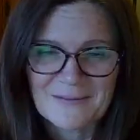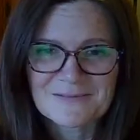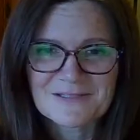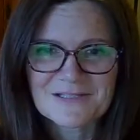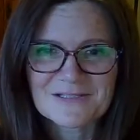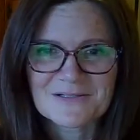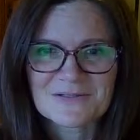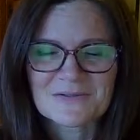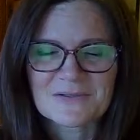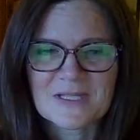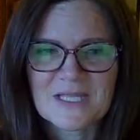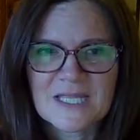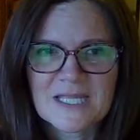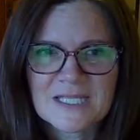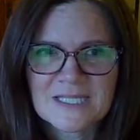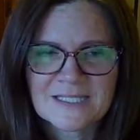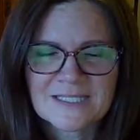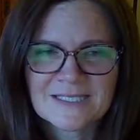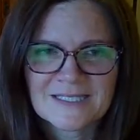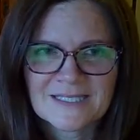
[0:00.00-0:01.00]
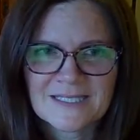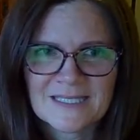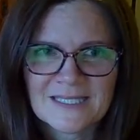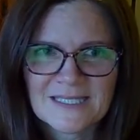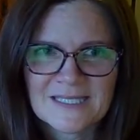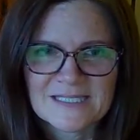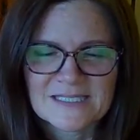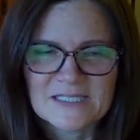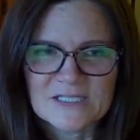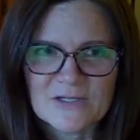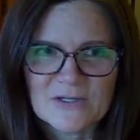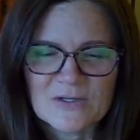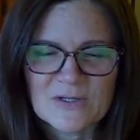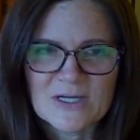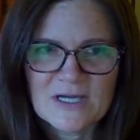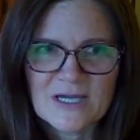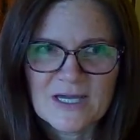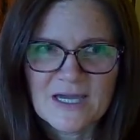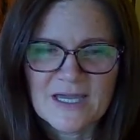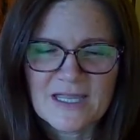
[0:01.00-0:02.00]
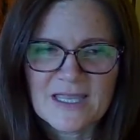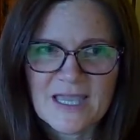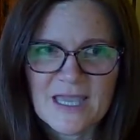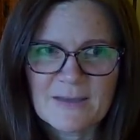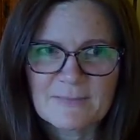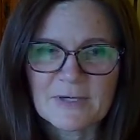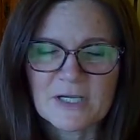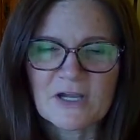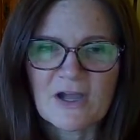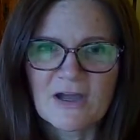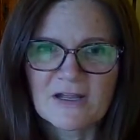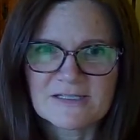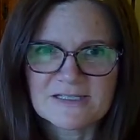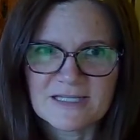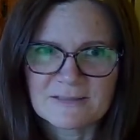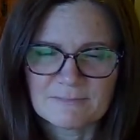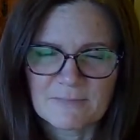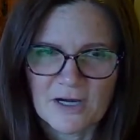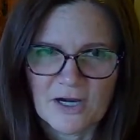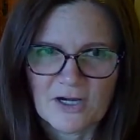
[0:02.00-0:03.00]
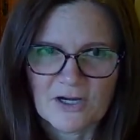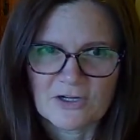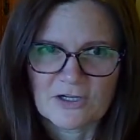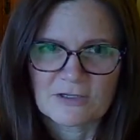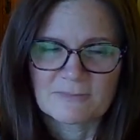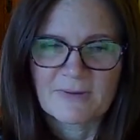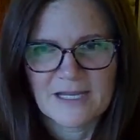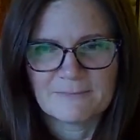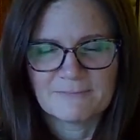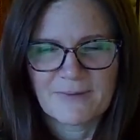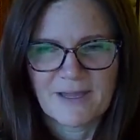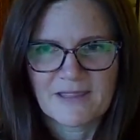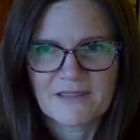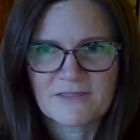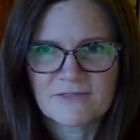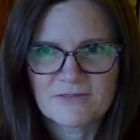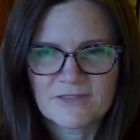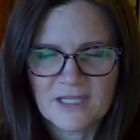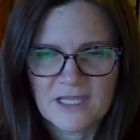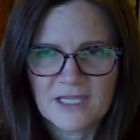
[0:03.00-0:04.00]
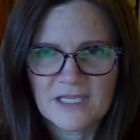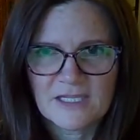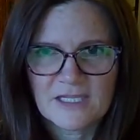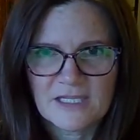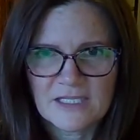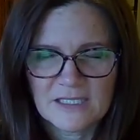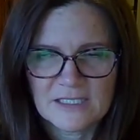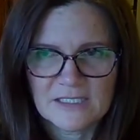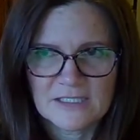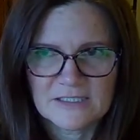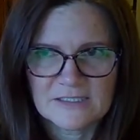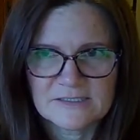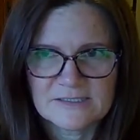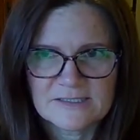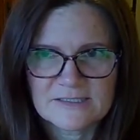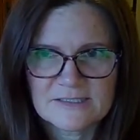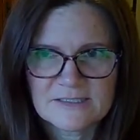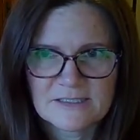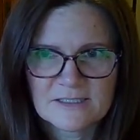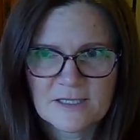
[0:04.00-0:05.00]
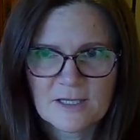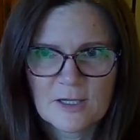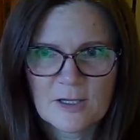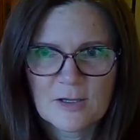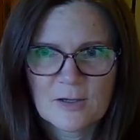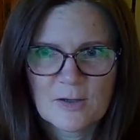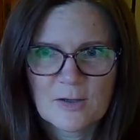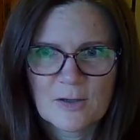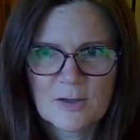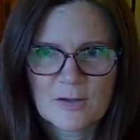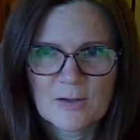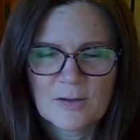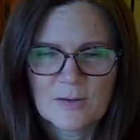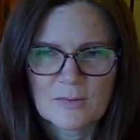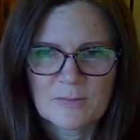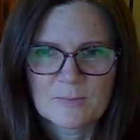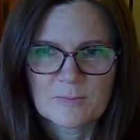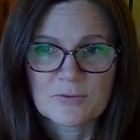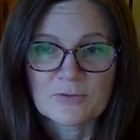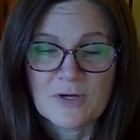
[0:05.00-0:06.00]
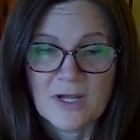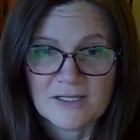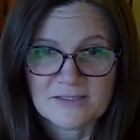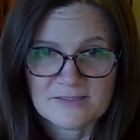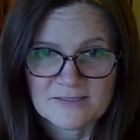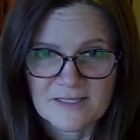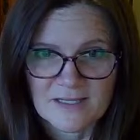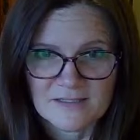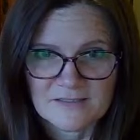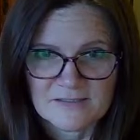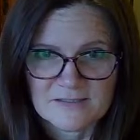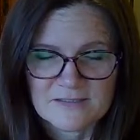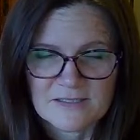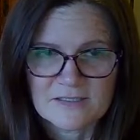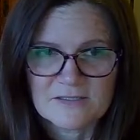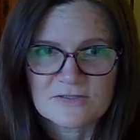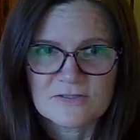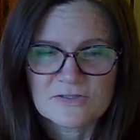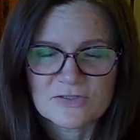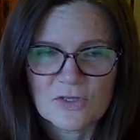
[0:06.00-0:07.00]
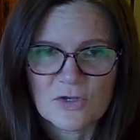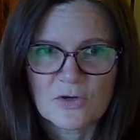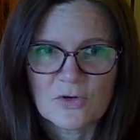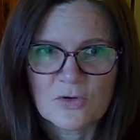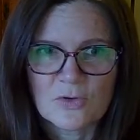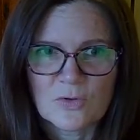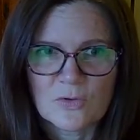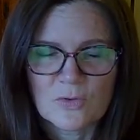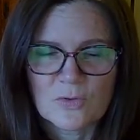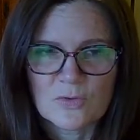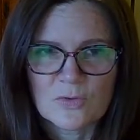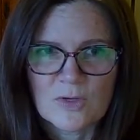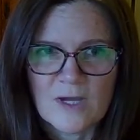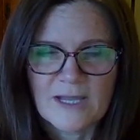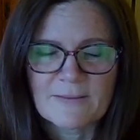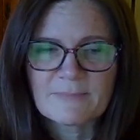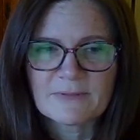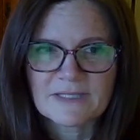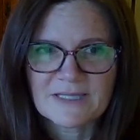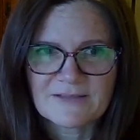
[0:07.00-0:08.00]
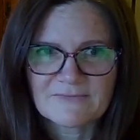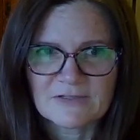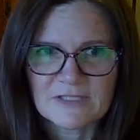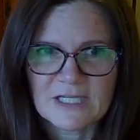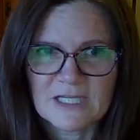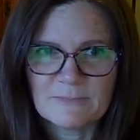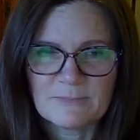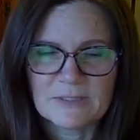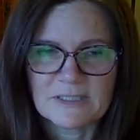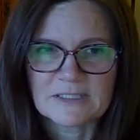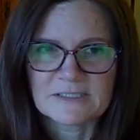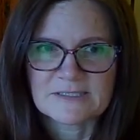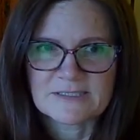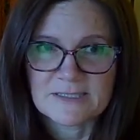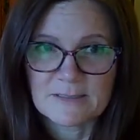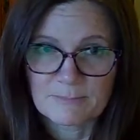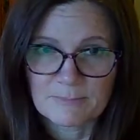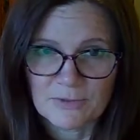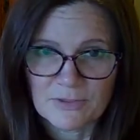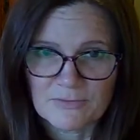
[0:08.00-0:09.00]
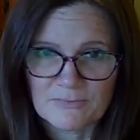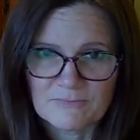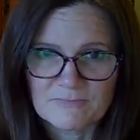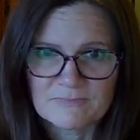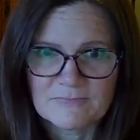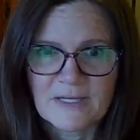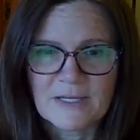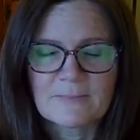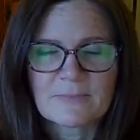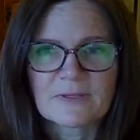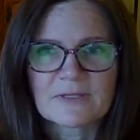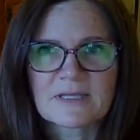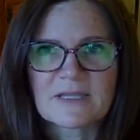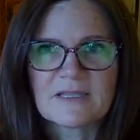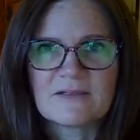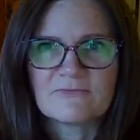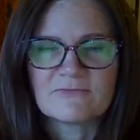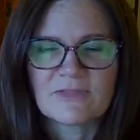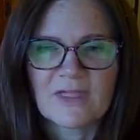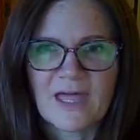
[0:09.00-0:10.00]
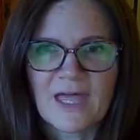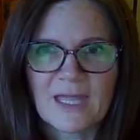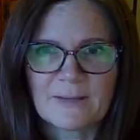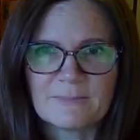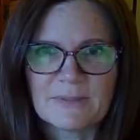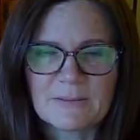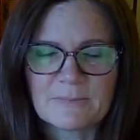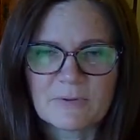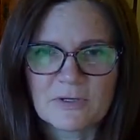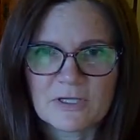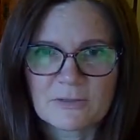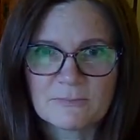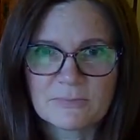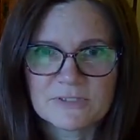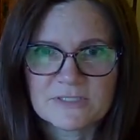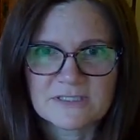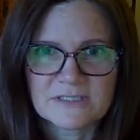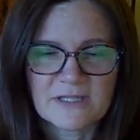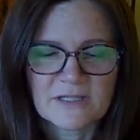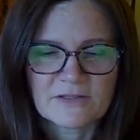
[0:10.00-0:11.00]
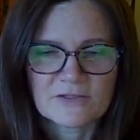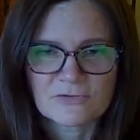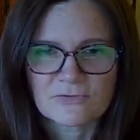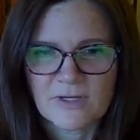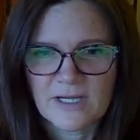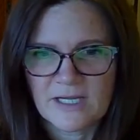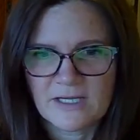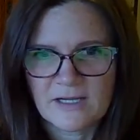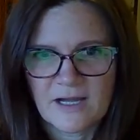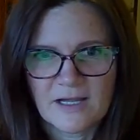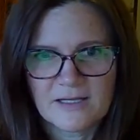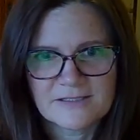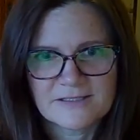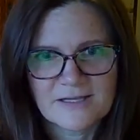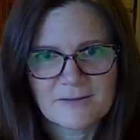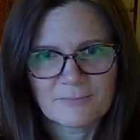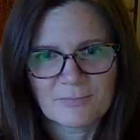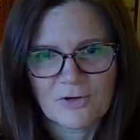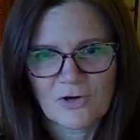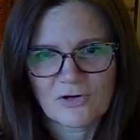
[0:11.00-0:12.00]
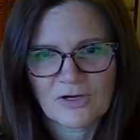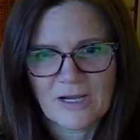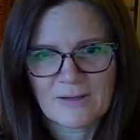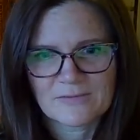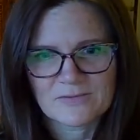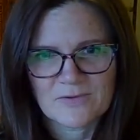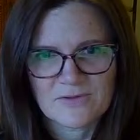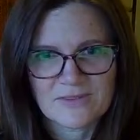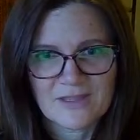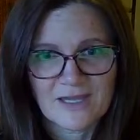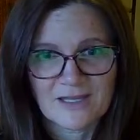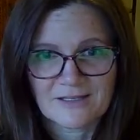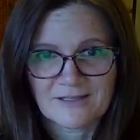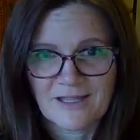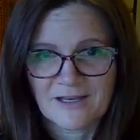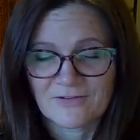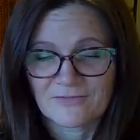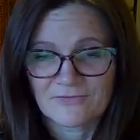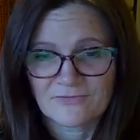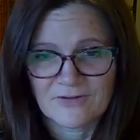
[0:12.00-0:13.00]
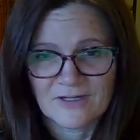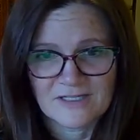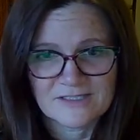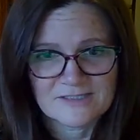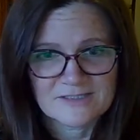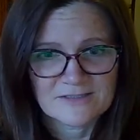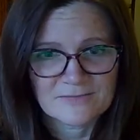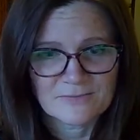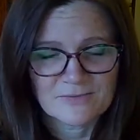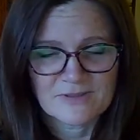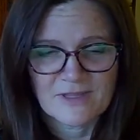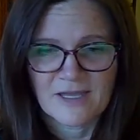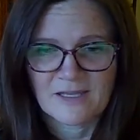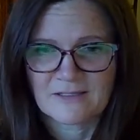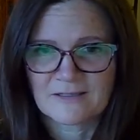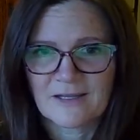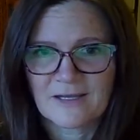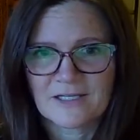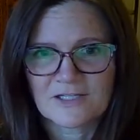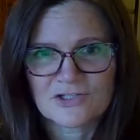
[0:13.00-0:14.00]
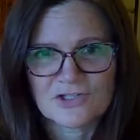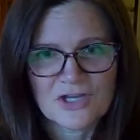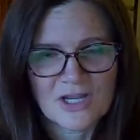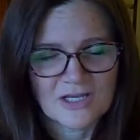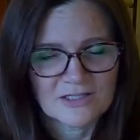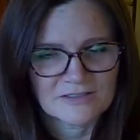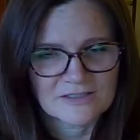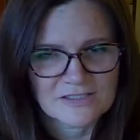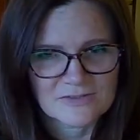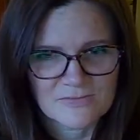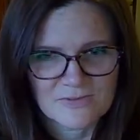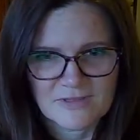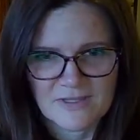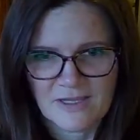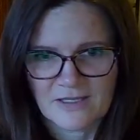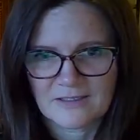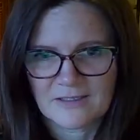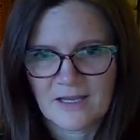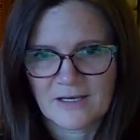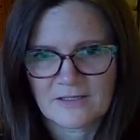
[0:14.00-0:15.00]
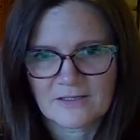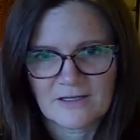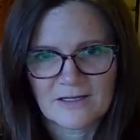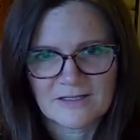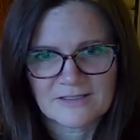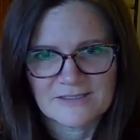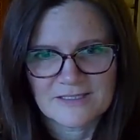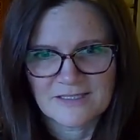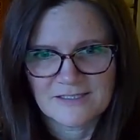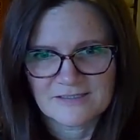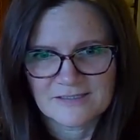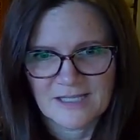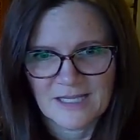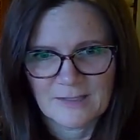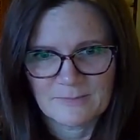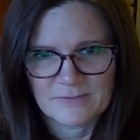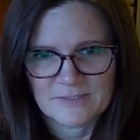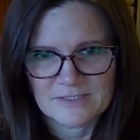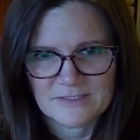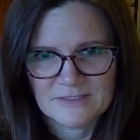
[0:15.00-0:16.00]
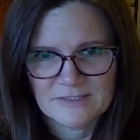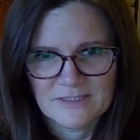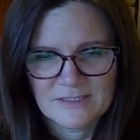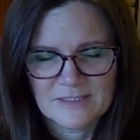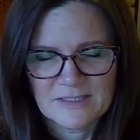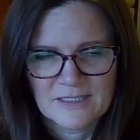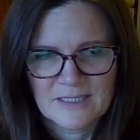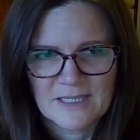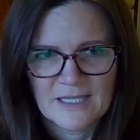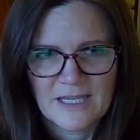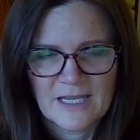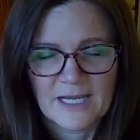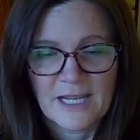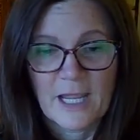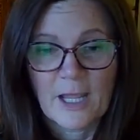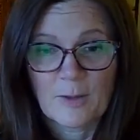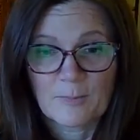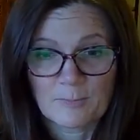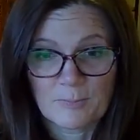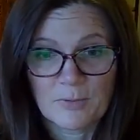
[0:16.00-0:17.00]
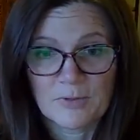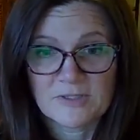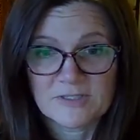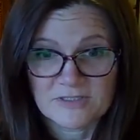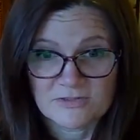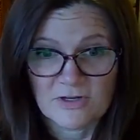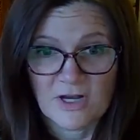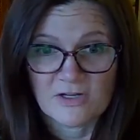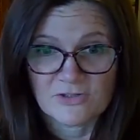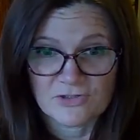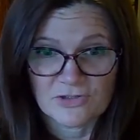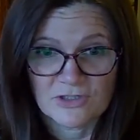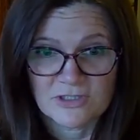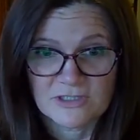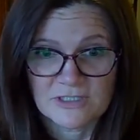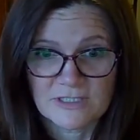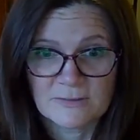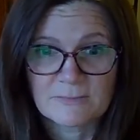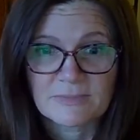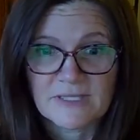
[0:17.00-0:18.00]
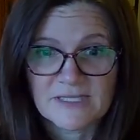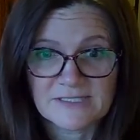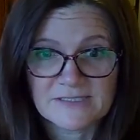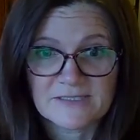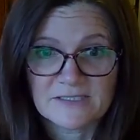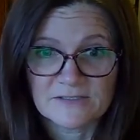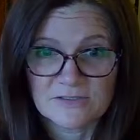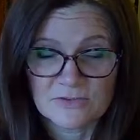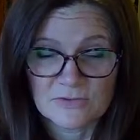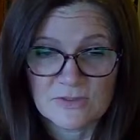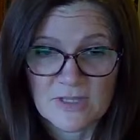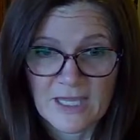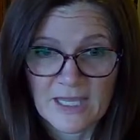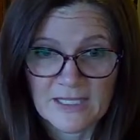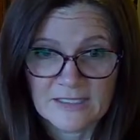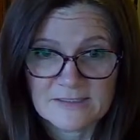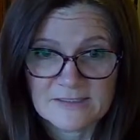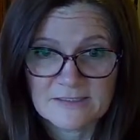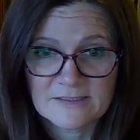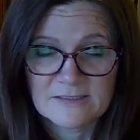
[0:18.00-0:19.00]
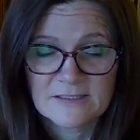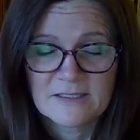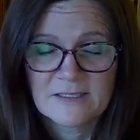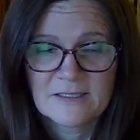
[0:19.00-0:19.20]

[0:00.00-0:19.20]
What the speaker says: Absolutely. So I am a content marketer and my thing is process. So I believe in keeping it simple. I believe that people can put together great content programs without a lot of fuss, without a lot of channels, without a lot of content types. And I help put structure in place to do that.